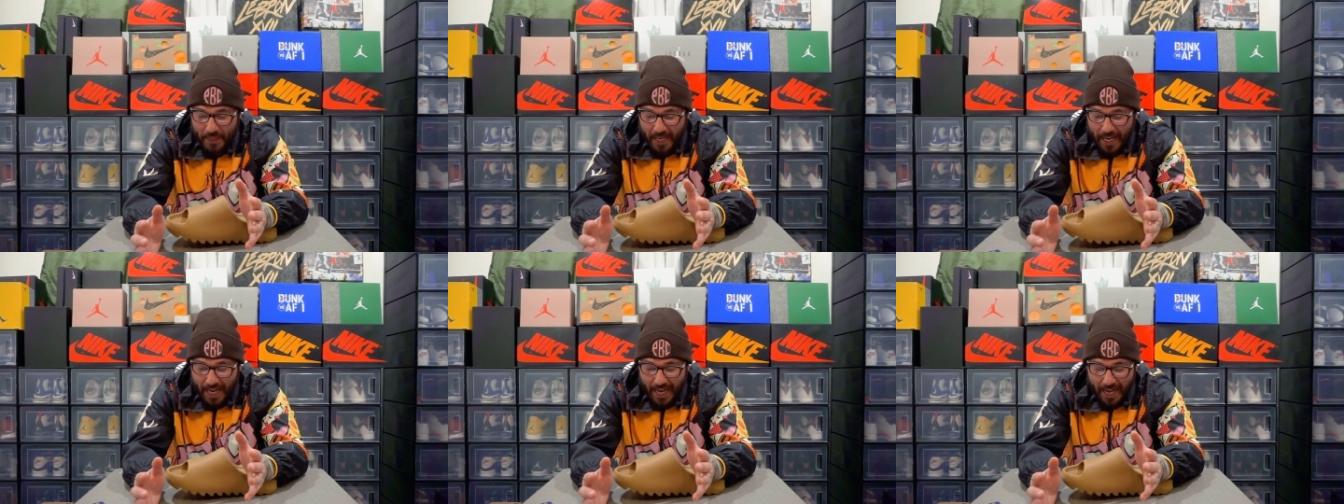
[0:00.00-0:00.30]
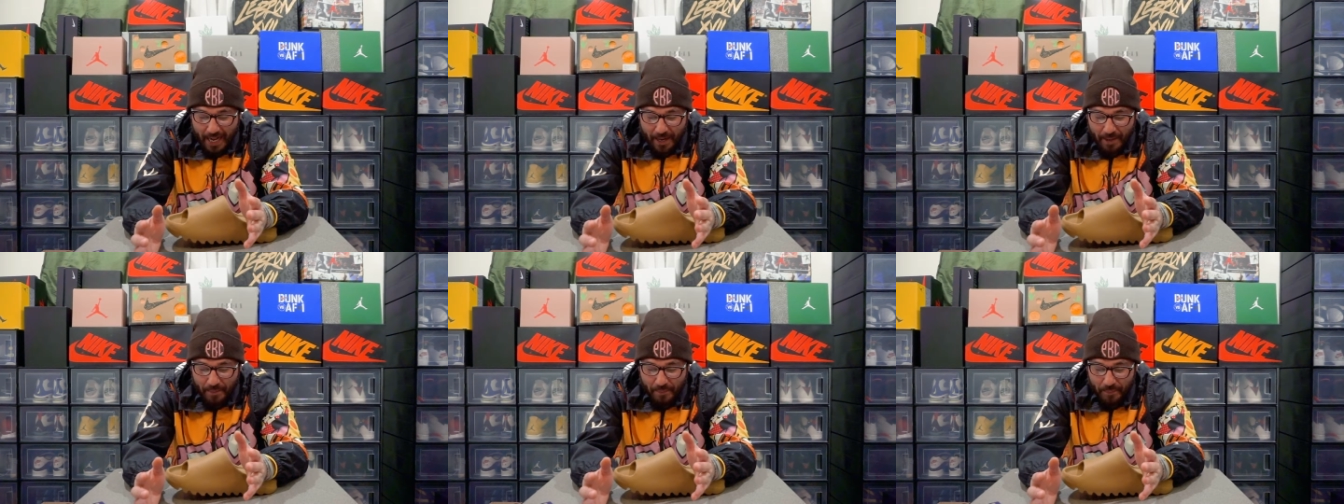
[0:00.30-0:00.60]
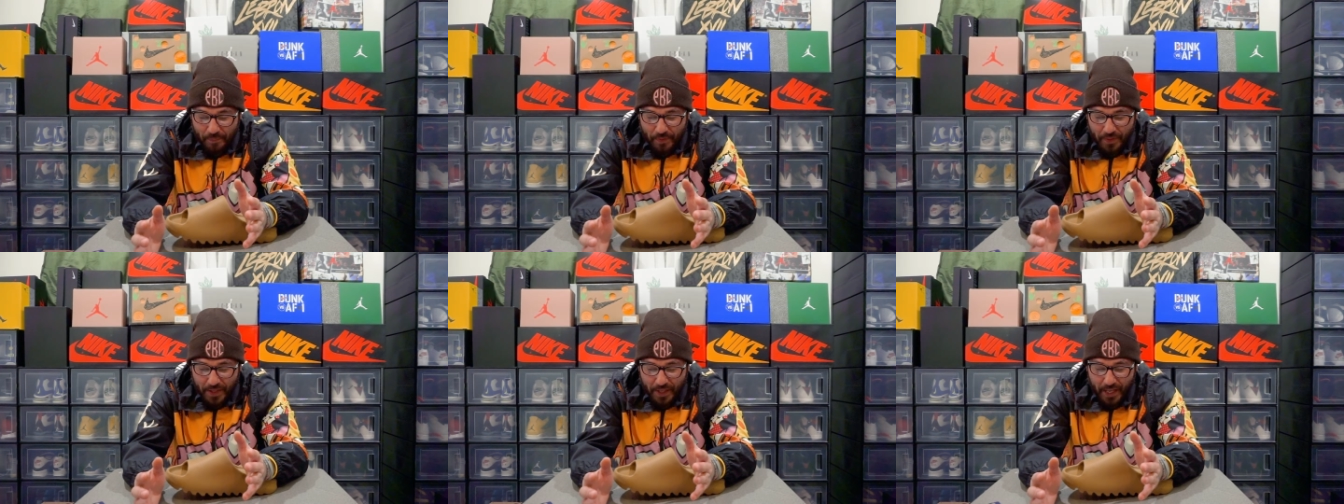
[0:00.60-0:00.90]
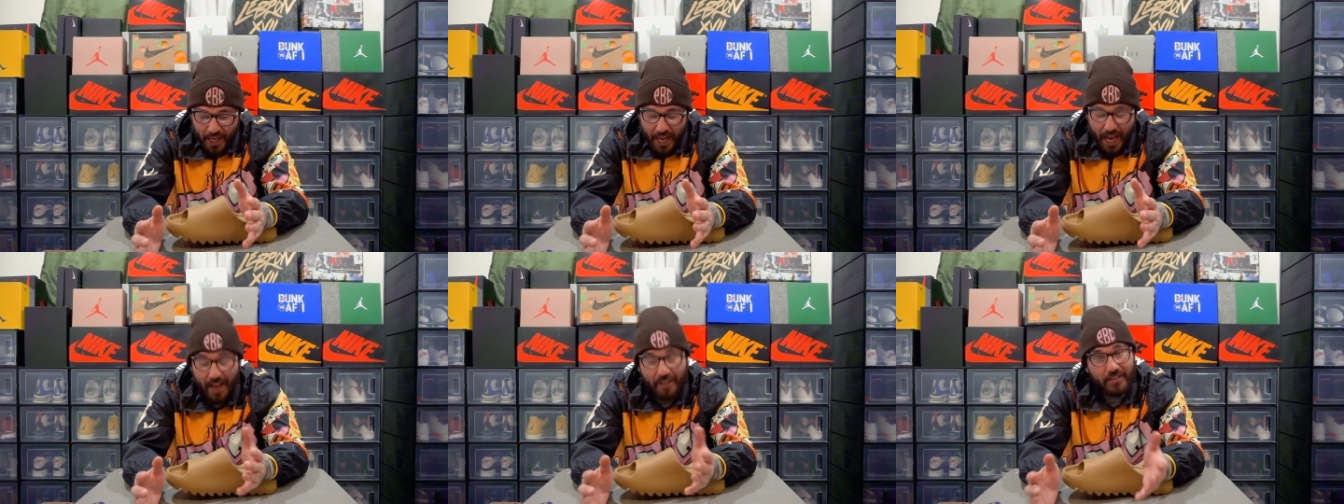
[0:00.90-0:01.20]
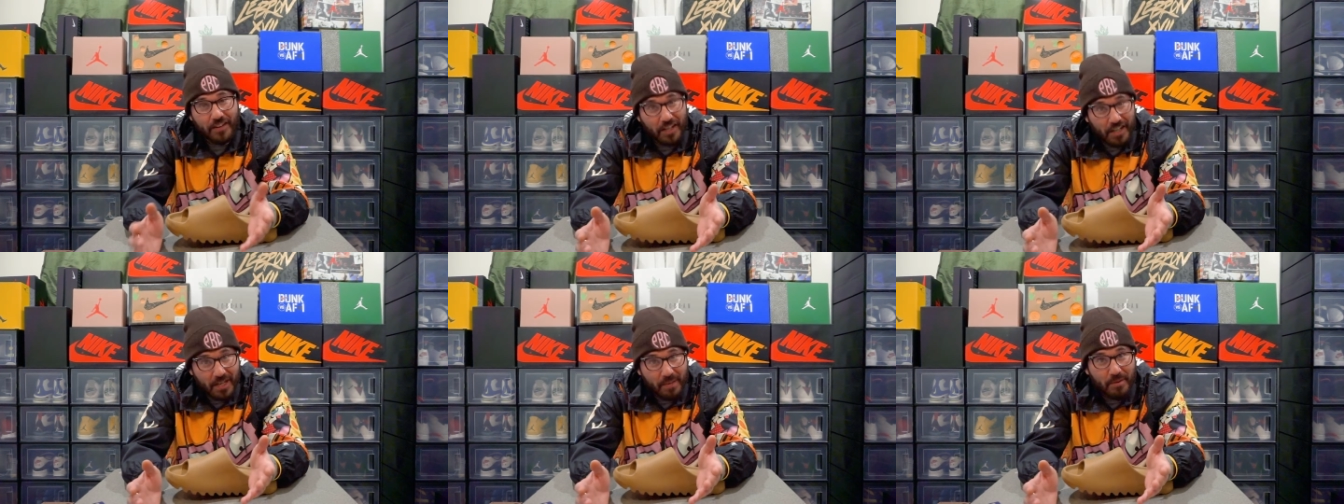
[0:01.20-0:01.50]
I've
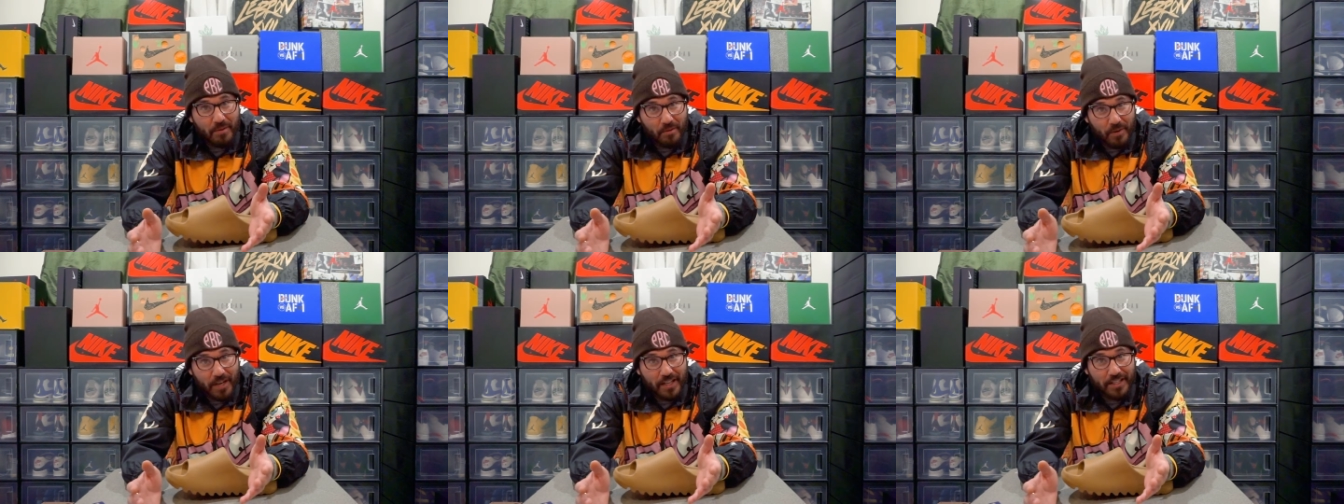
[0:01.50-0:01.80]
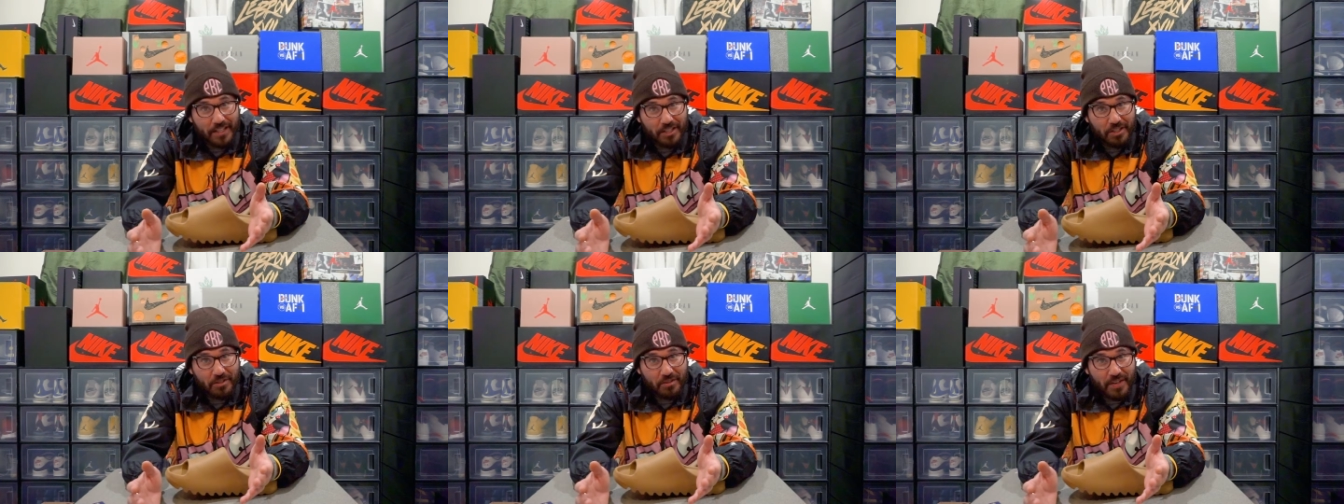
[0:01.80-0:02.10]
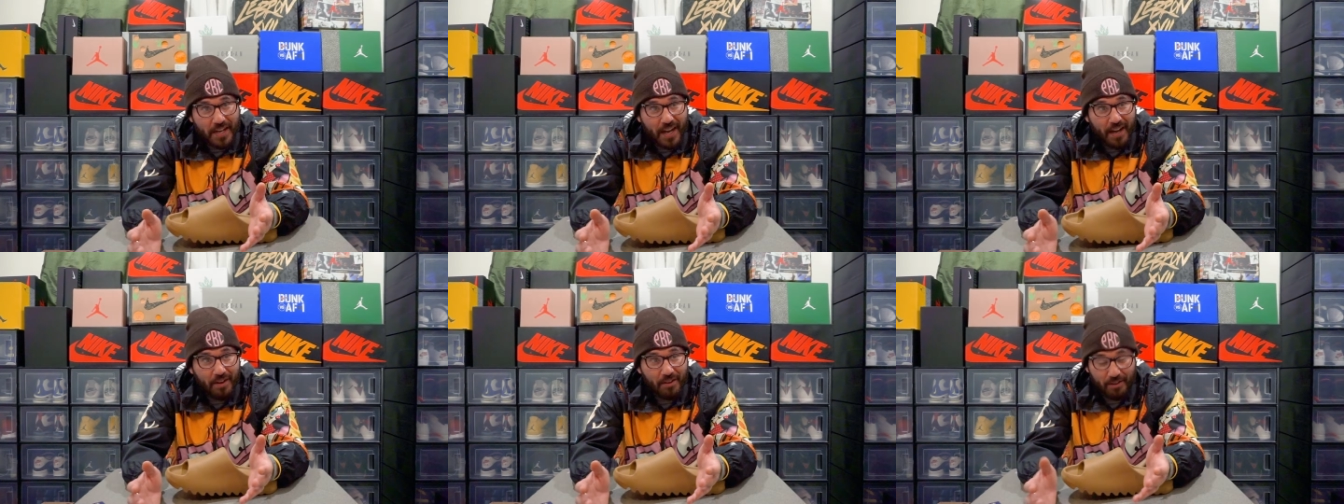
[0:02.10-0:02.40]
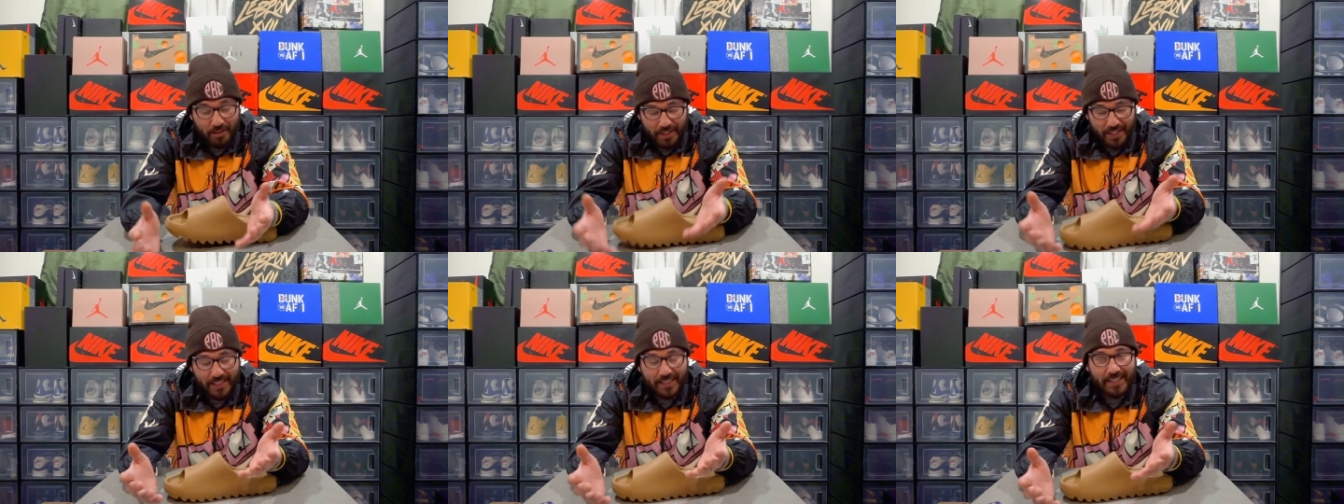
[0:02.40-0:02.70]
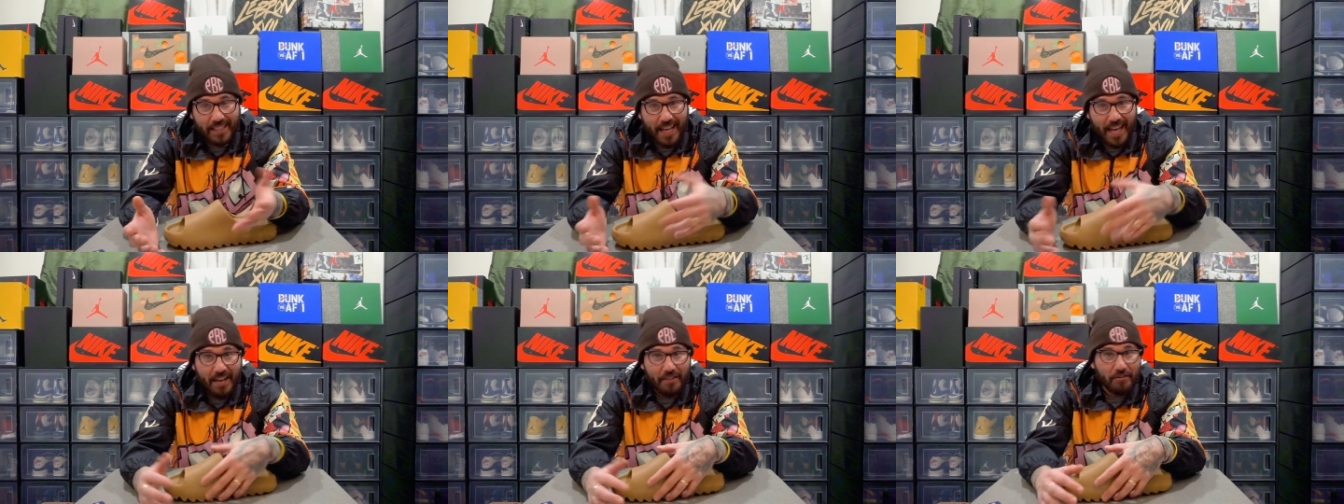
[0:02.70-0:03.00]
literally been wearing this shoe now, or this
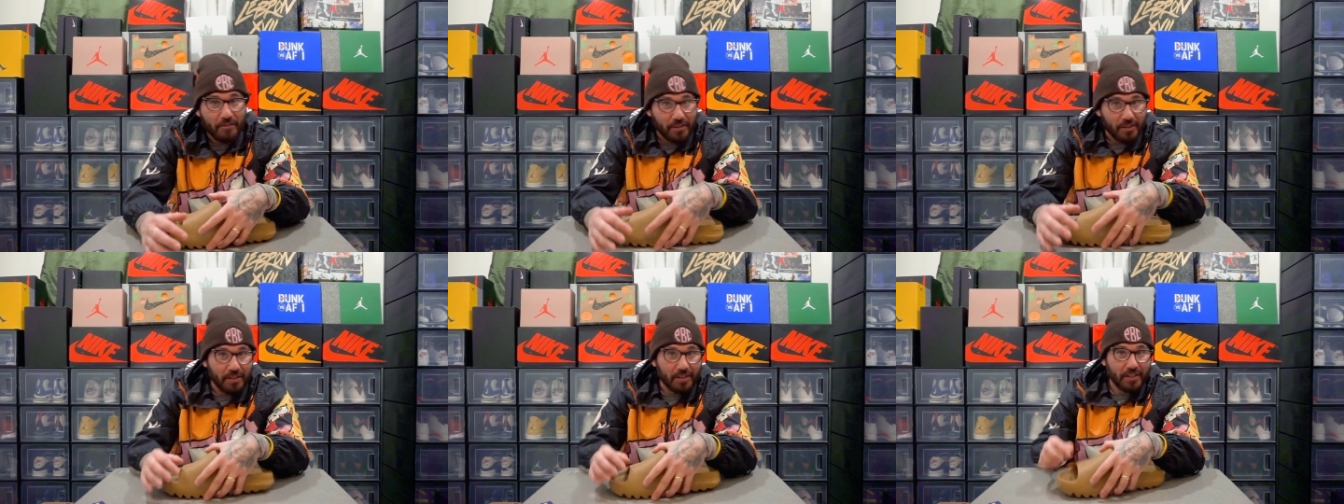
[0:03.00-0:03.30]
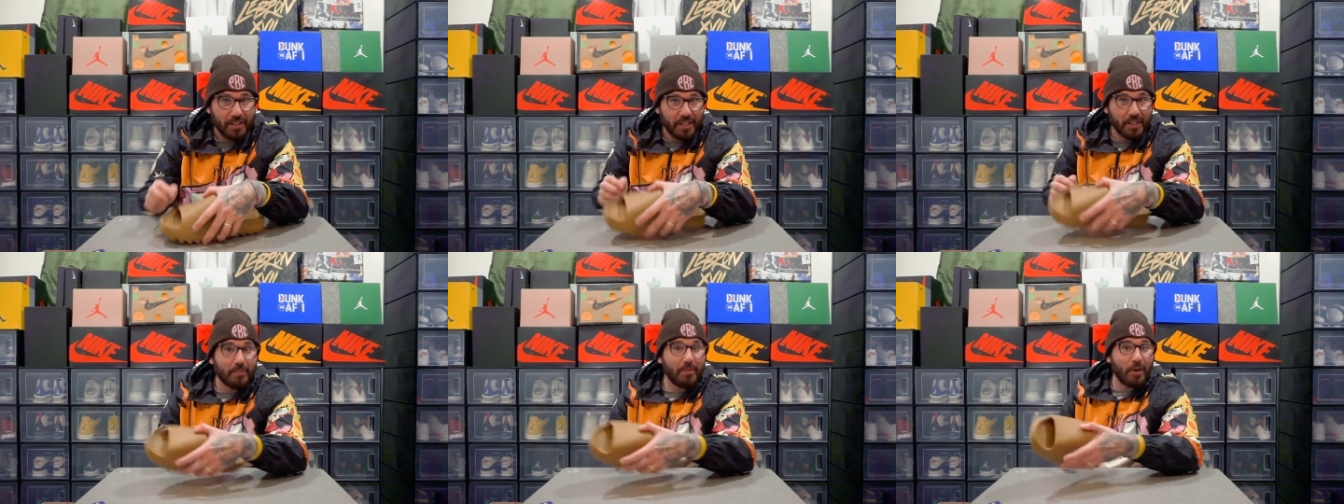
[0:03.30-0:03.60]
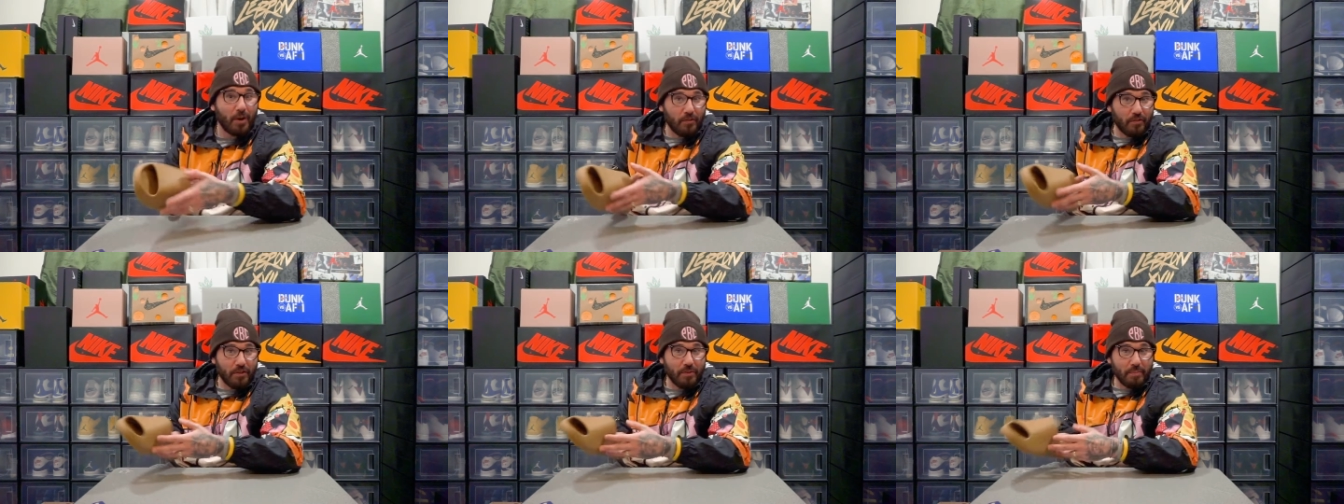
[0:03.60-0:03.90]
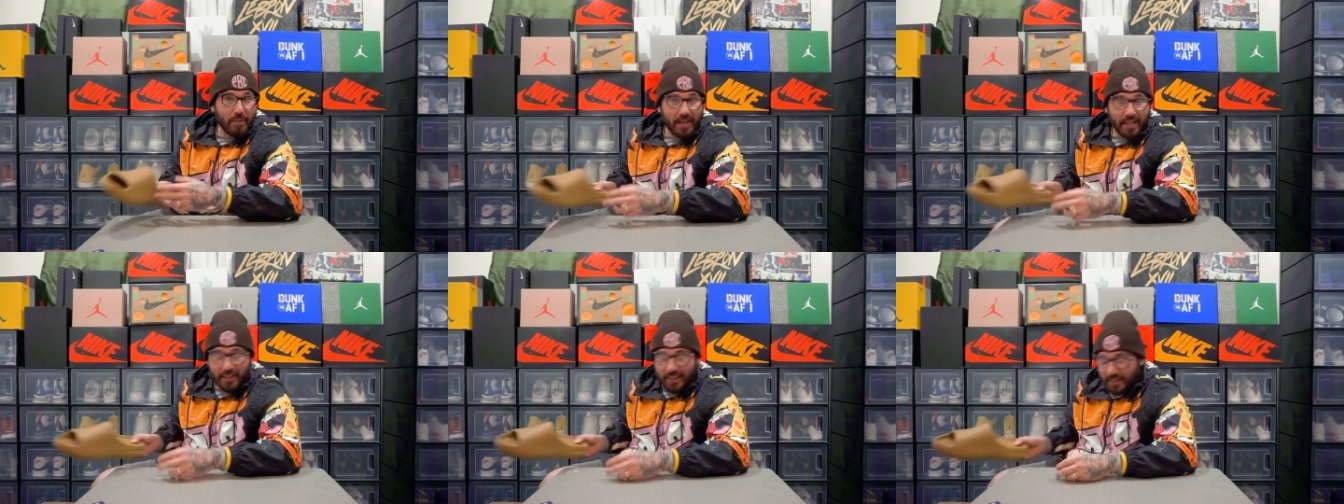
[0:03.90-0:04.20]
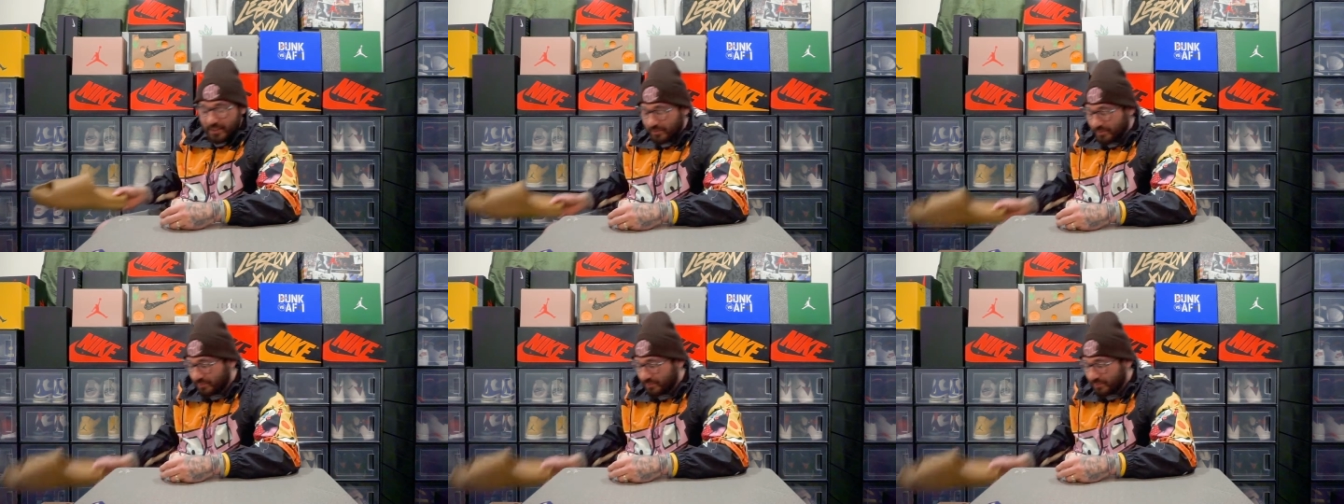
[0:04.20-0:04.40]
slide, for a little bit over a month.